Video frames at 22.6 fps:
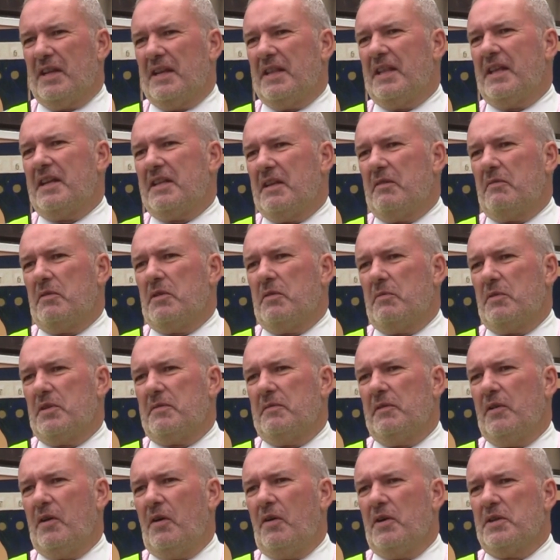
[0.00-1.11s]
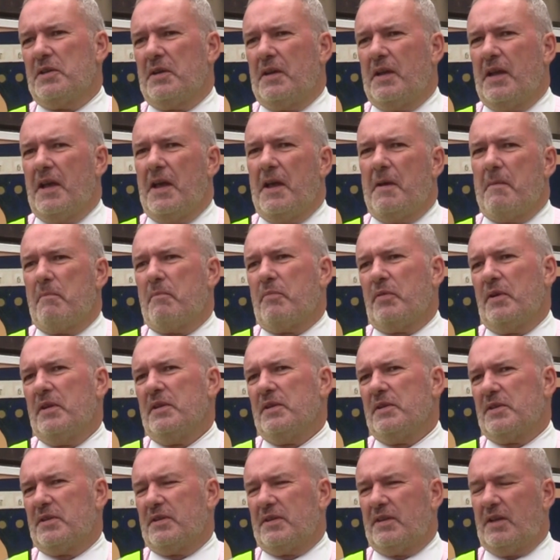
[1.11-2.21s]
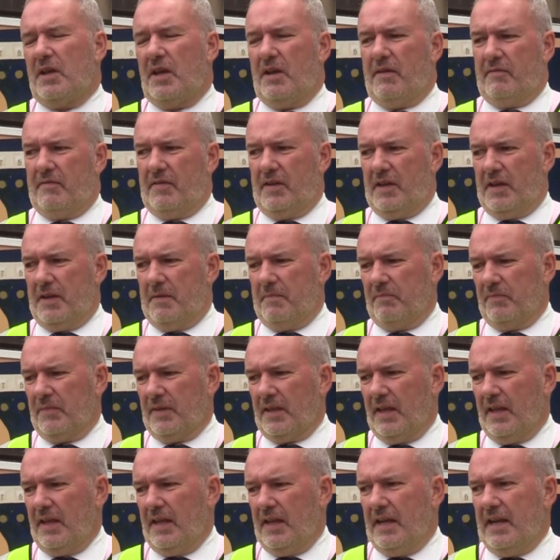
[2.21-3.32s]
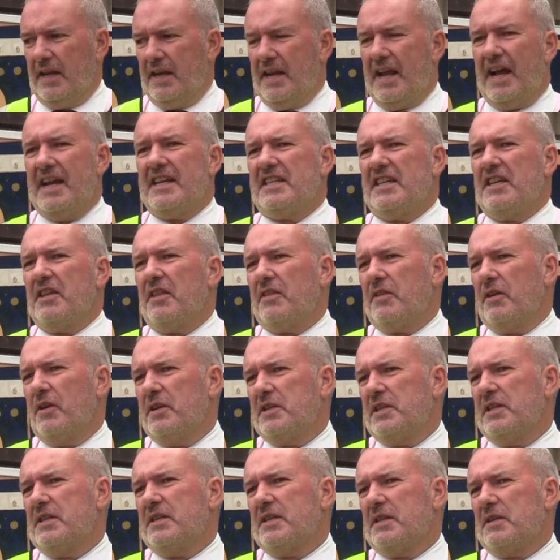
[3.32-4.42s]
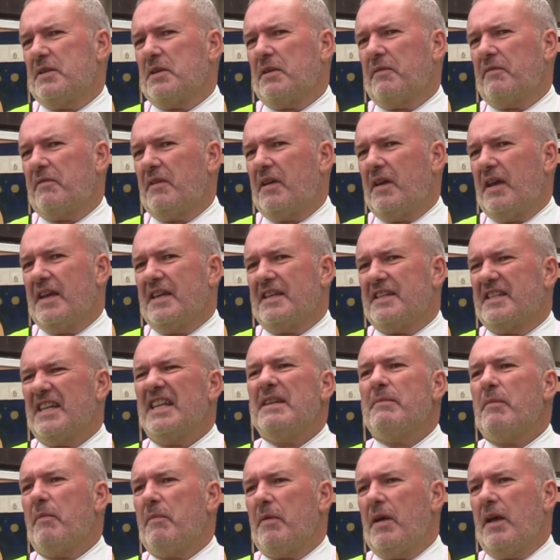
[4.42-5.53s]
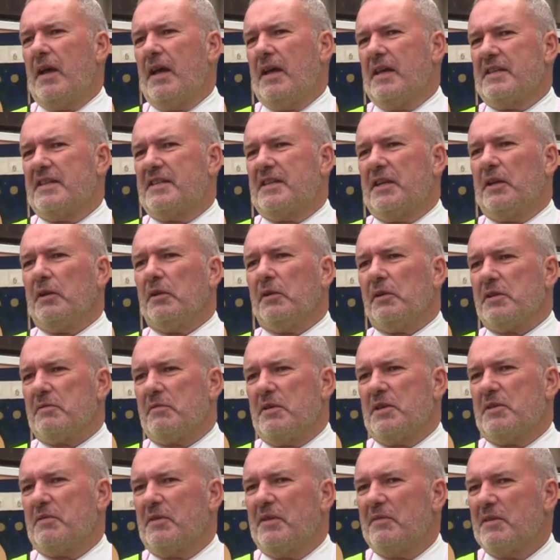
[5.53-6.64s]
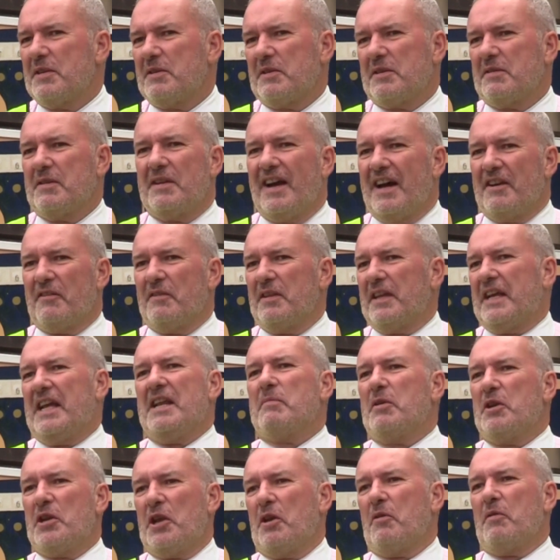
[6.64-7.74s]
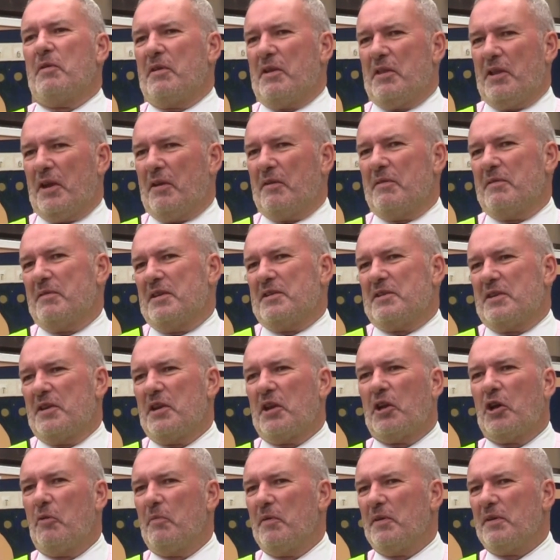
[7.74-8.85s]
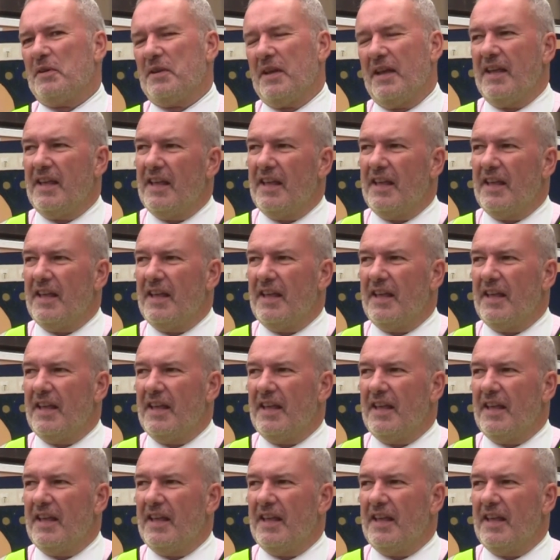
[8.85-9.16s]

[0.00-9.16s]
Like there were some large prints of 1930s sort of cinema stills, which I don't think anybody knew were in there, and just in a cupboard.